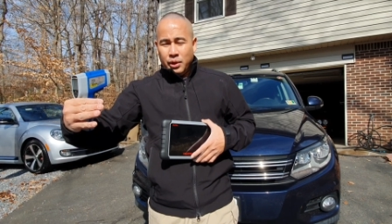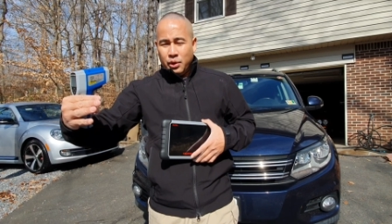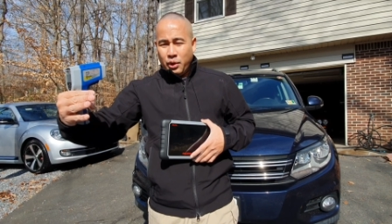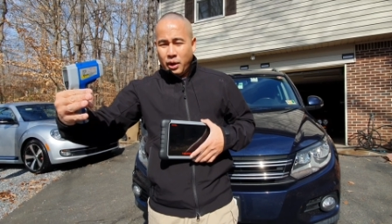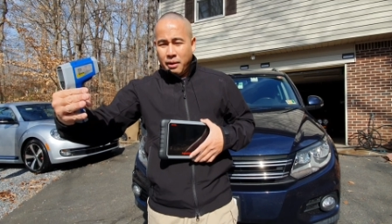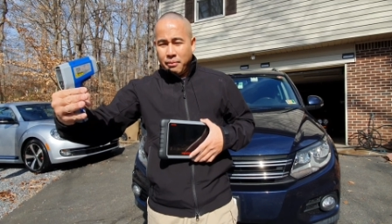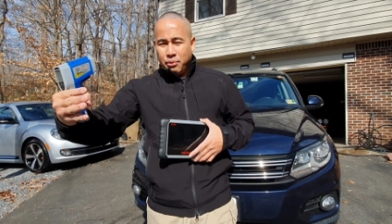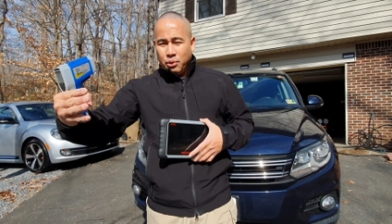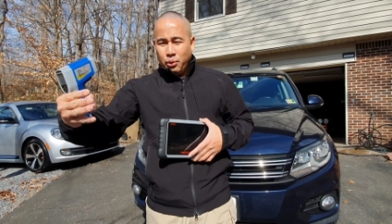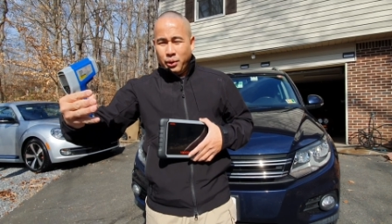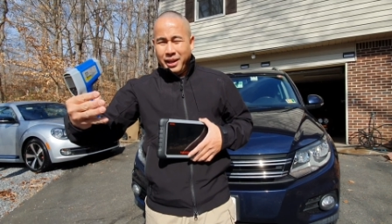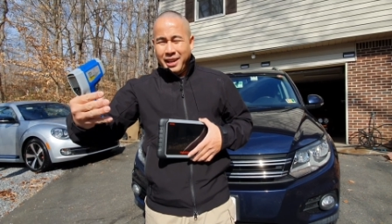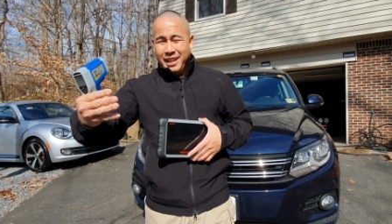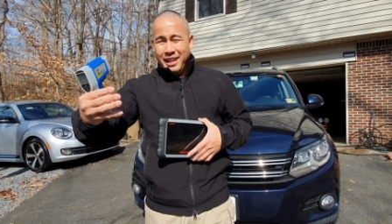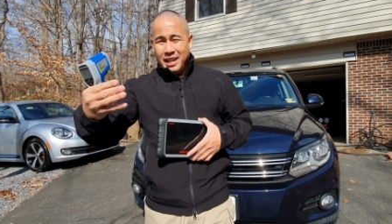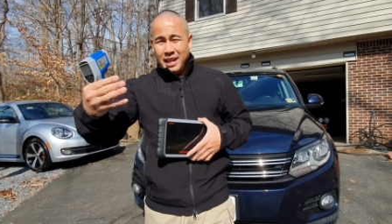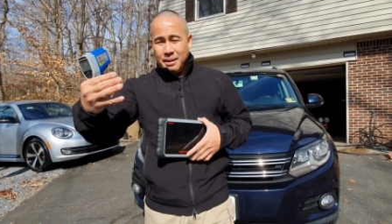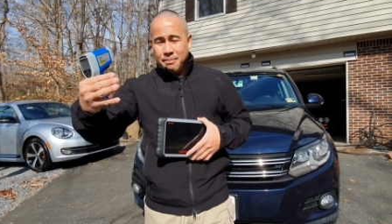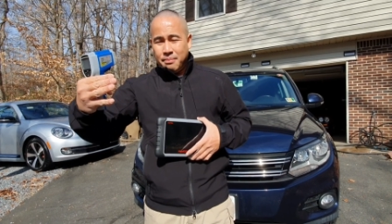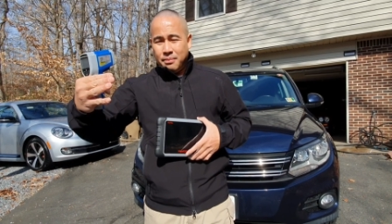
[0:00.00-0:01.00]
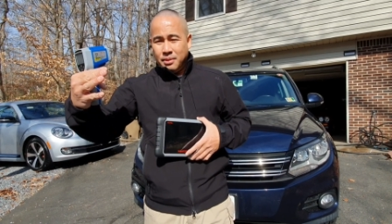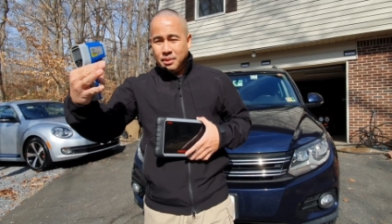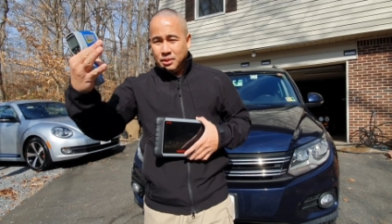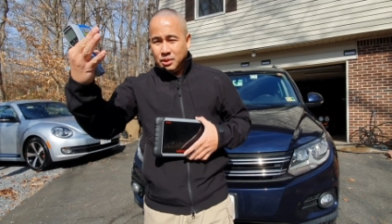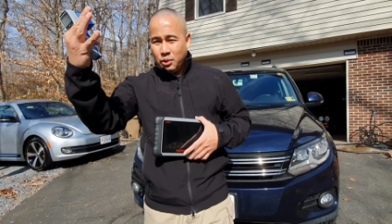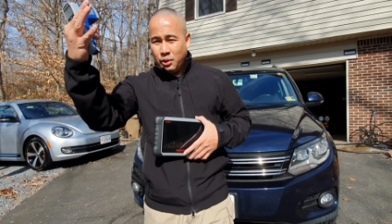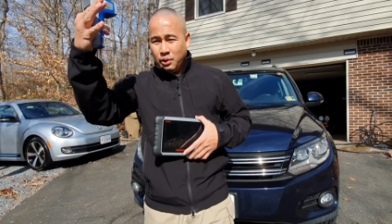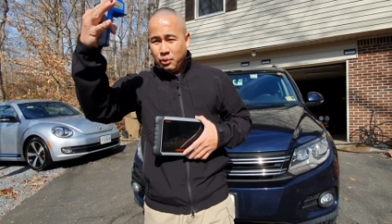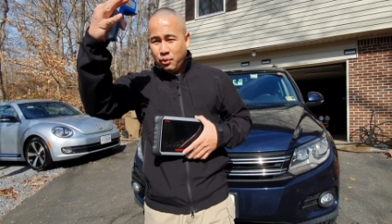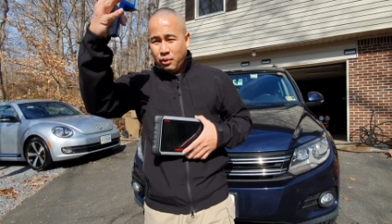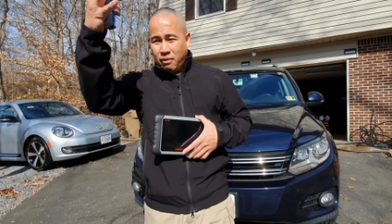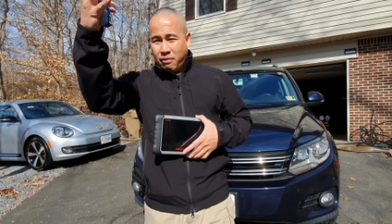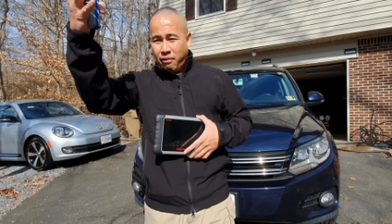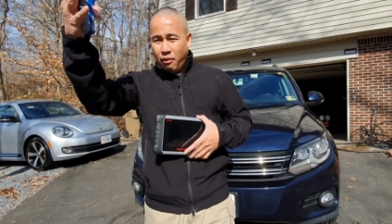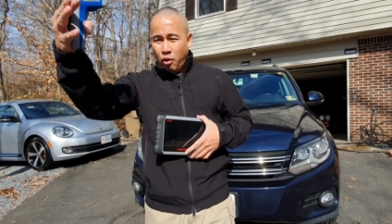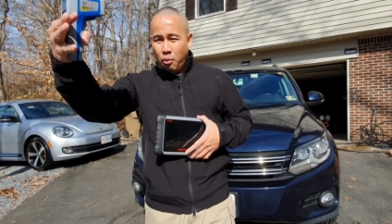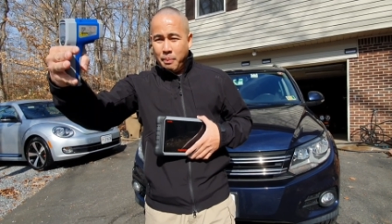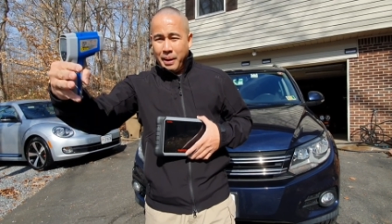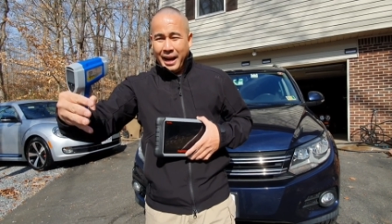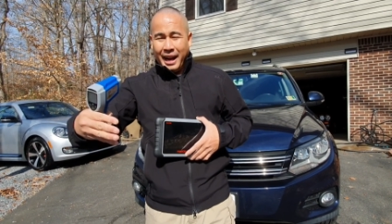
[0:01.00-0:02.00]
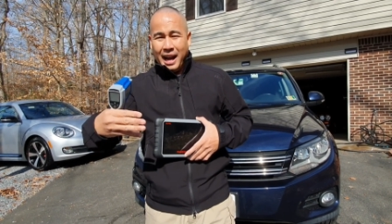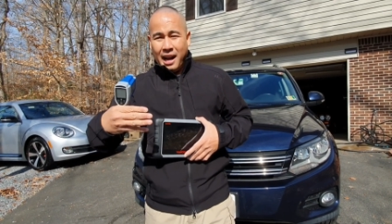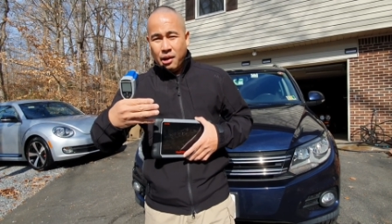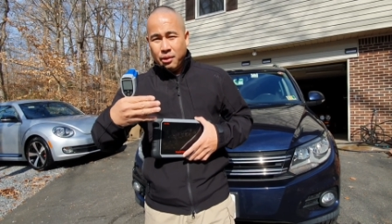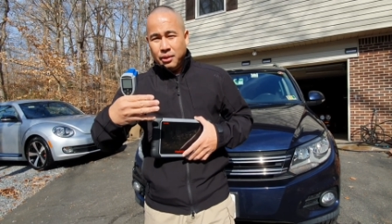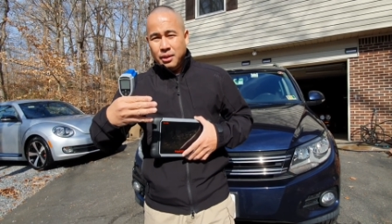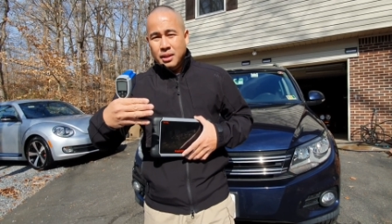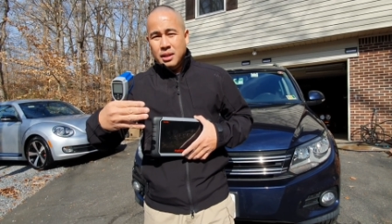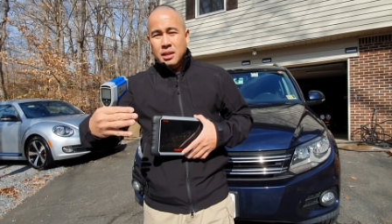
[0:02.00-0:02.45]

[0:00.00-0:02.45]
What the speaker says: you have to heat it up so it will flow back out,